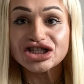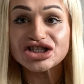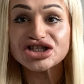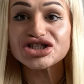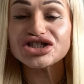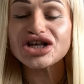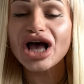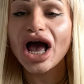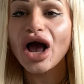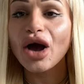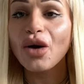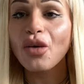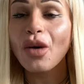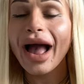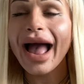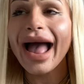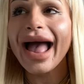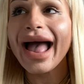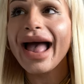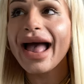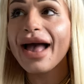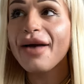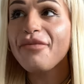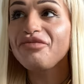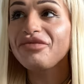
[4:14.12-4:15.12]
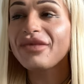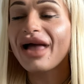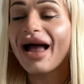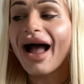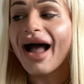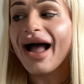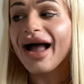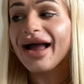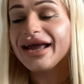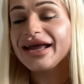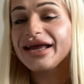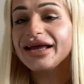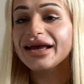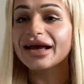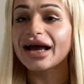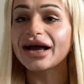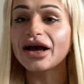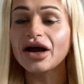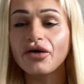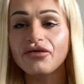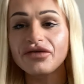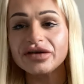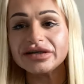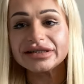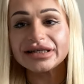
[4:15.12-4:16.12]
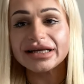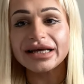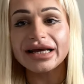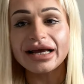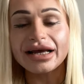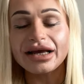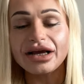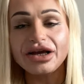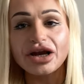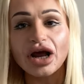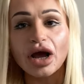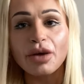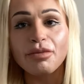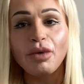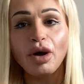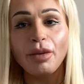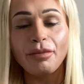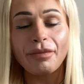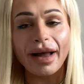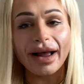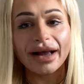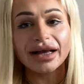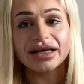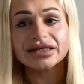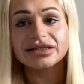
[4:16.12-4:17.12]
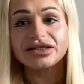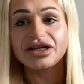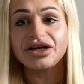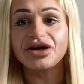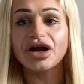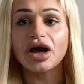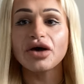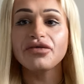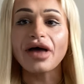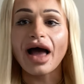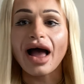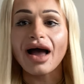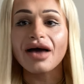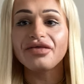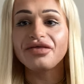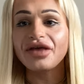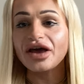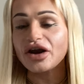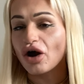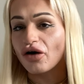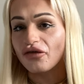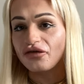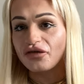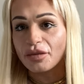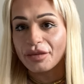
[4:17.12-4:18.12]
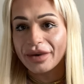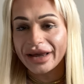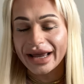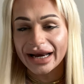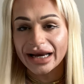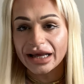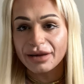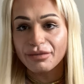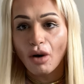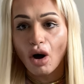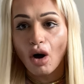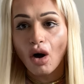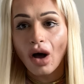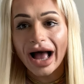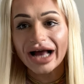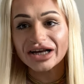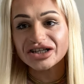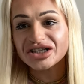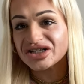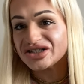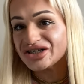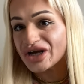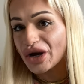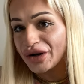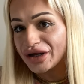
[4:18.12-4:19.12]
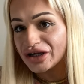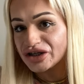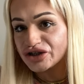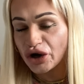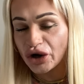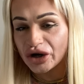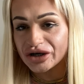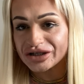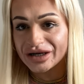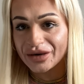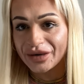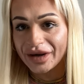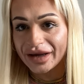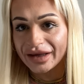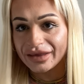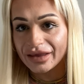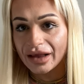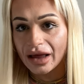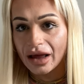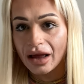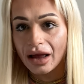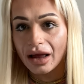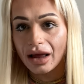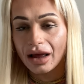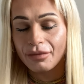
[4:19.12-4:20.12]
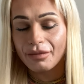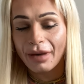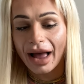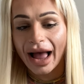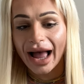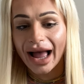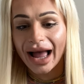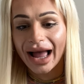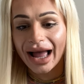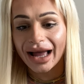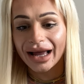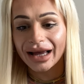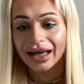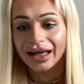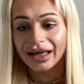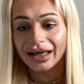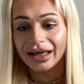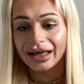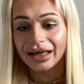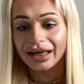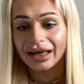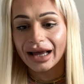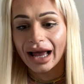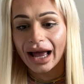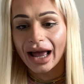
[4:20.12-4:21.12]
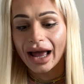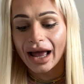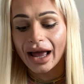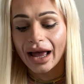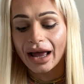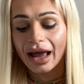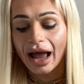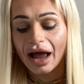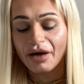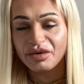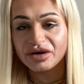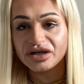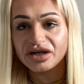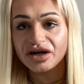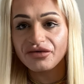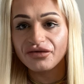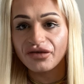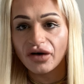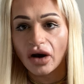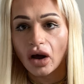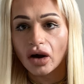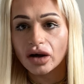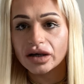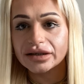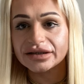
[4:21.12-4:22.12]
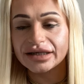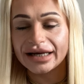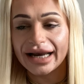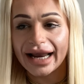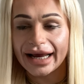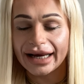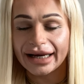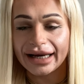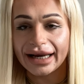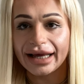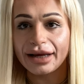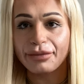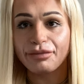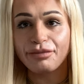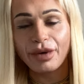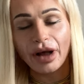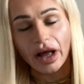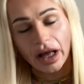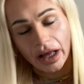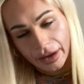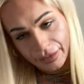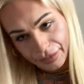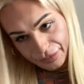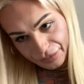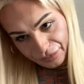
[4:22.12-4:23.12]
so um, I obviously, you know, mukbangs, you know that they're not for me anymore. I just don't enjoy doing them. I, uh, I've been doing vlogs lately, but